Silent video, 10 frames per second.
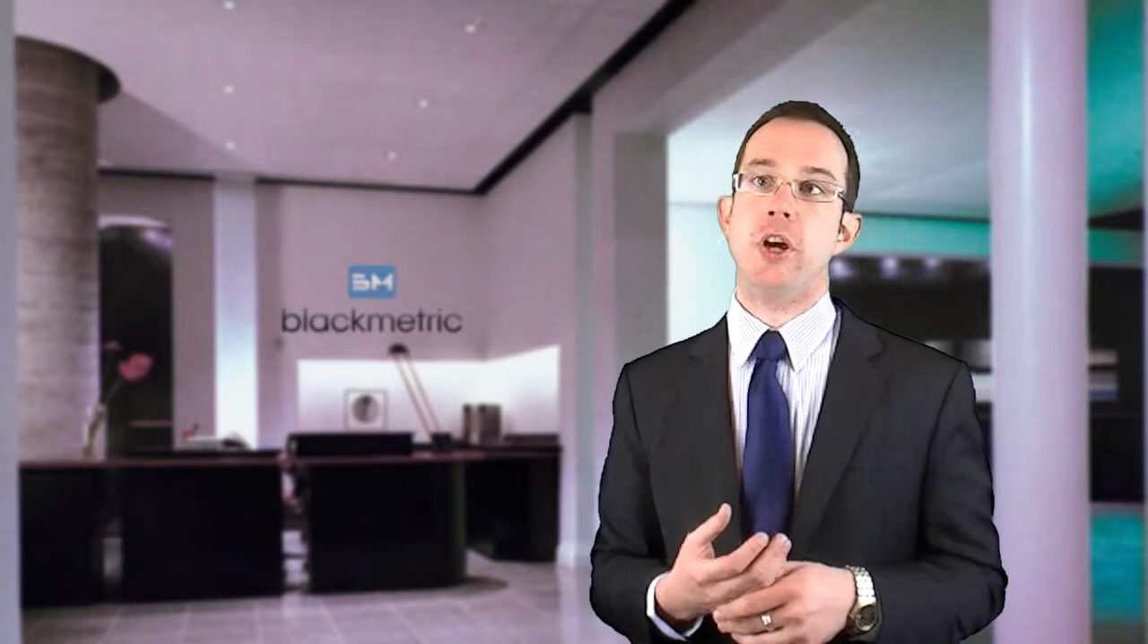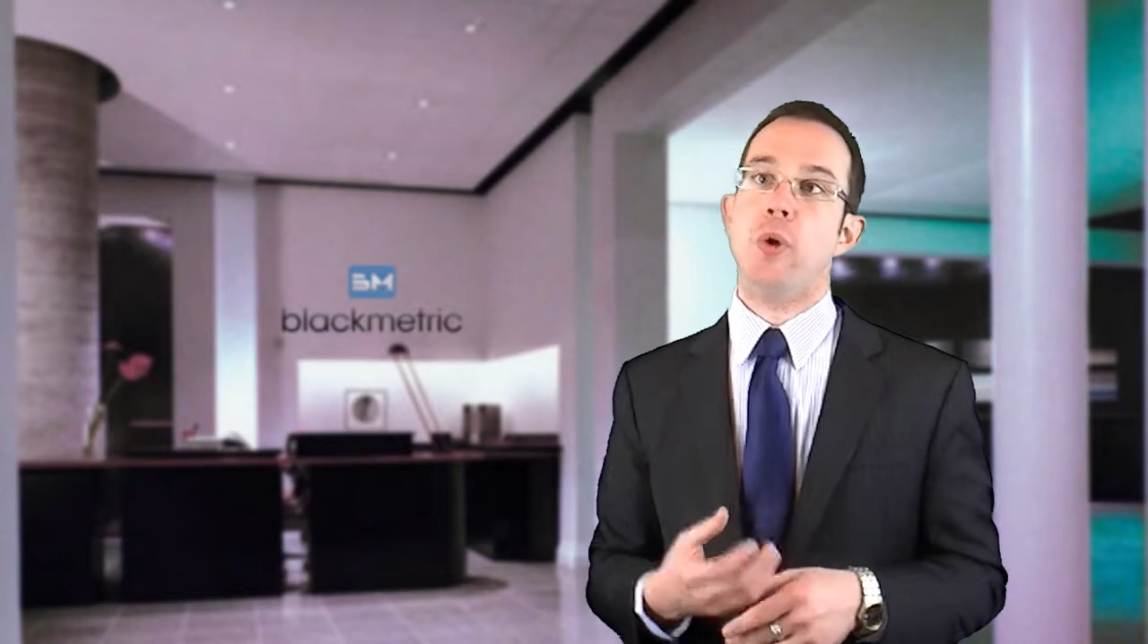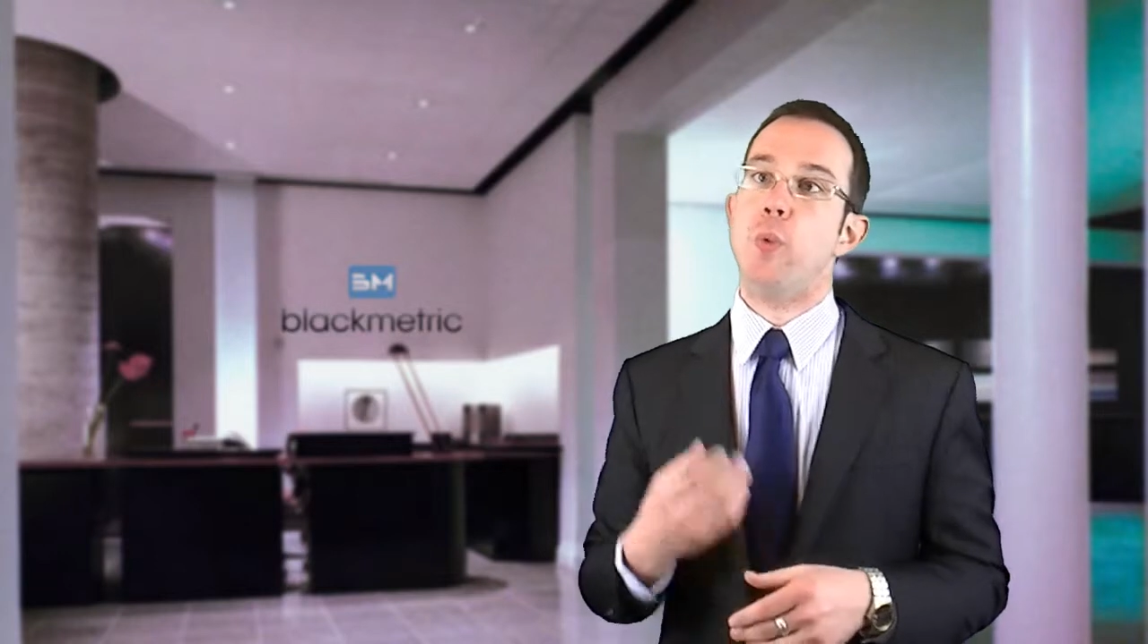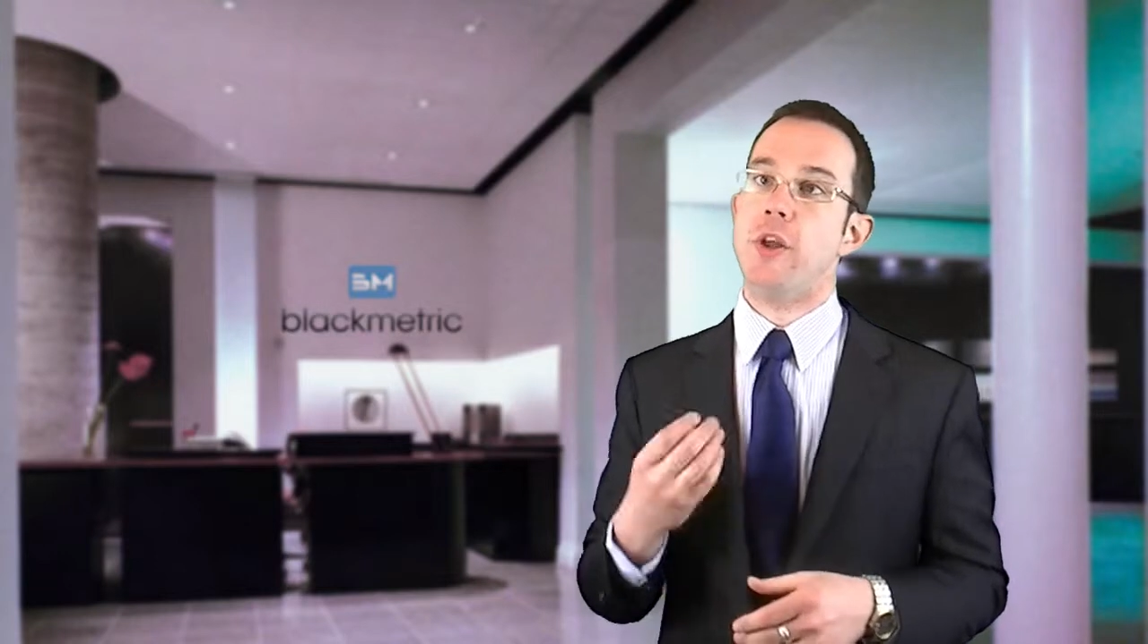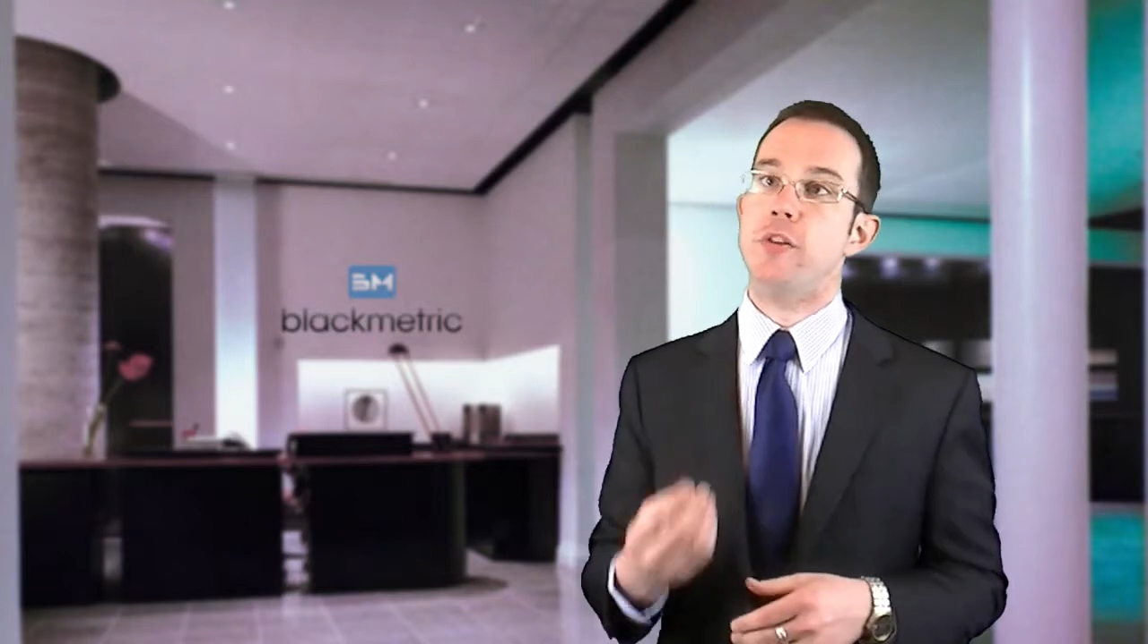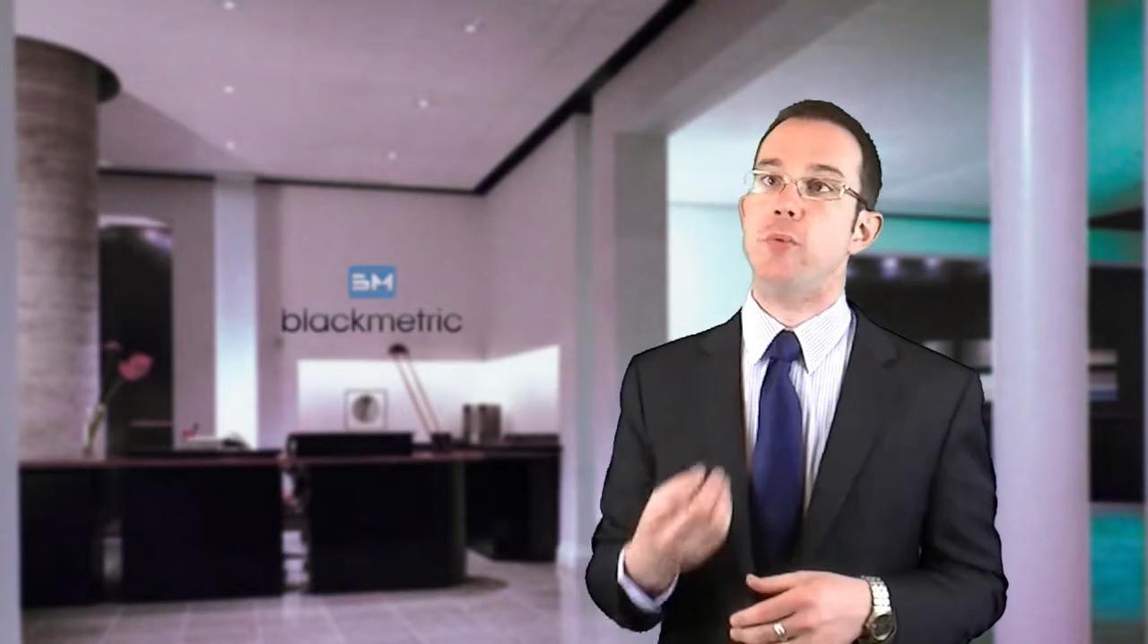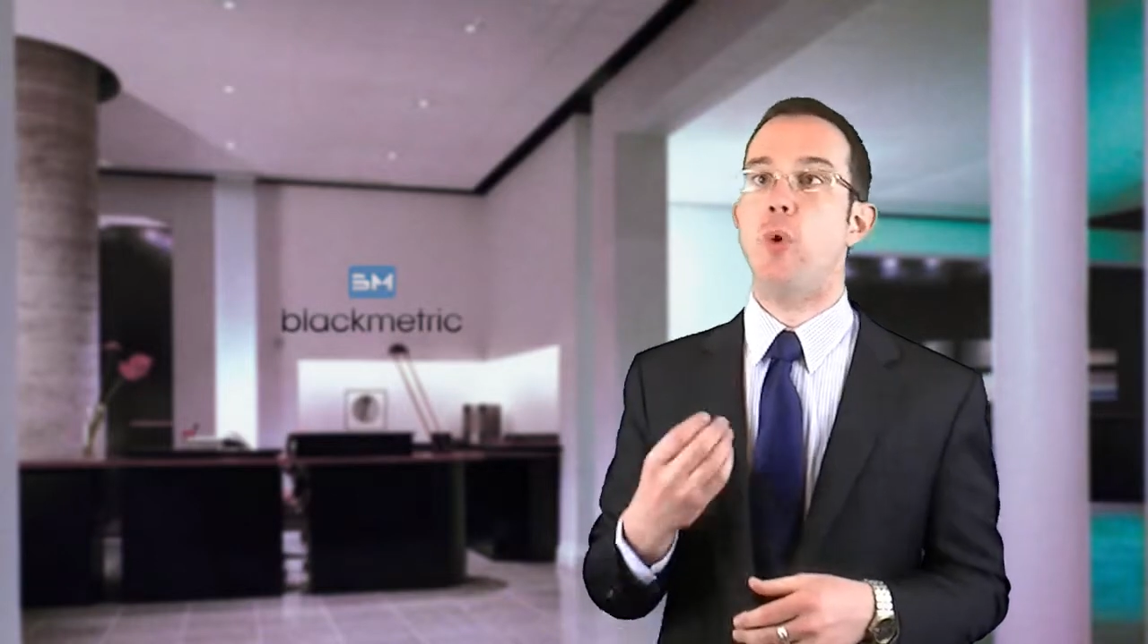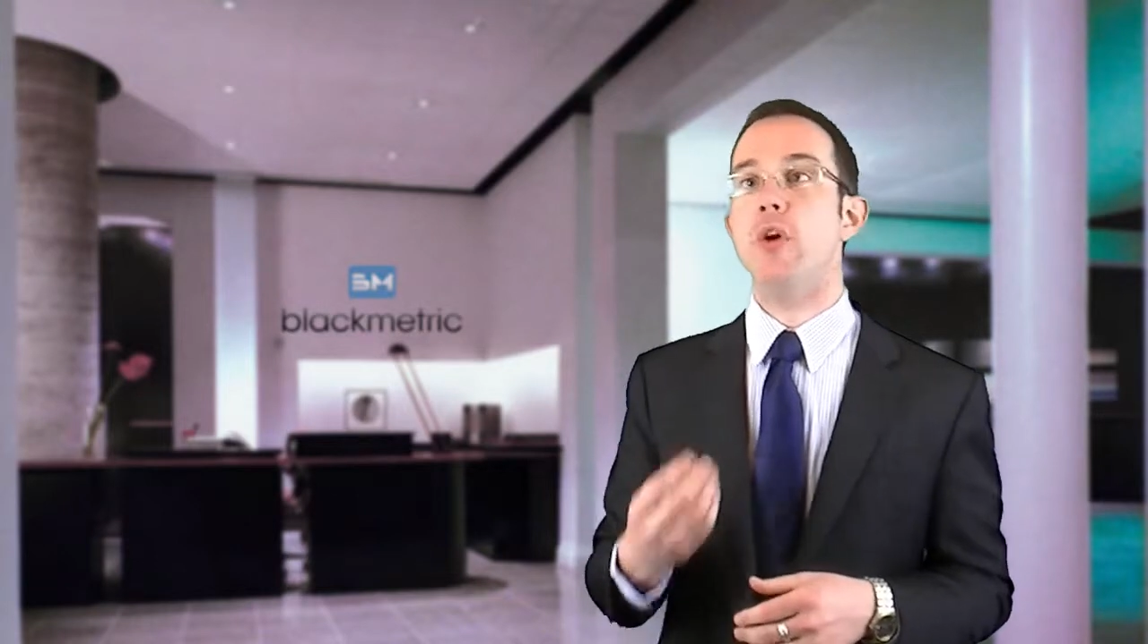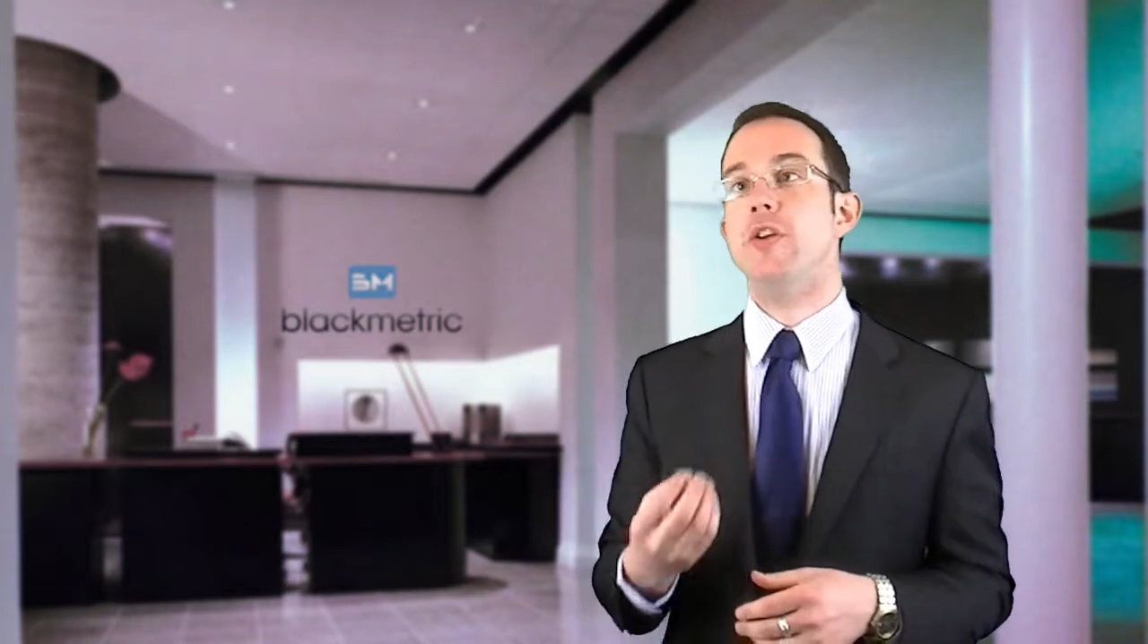with what